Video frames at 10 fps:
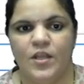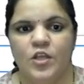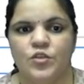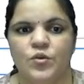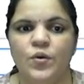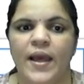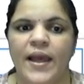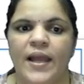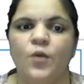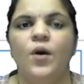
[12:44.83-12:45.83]
So
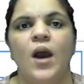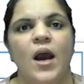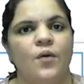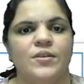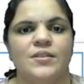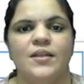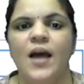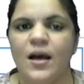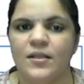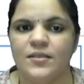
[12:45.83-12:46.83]
hello, how is the
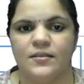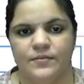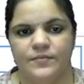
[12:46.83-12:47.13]
answer.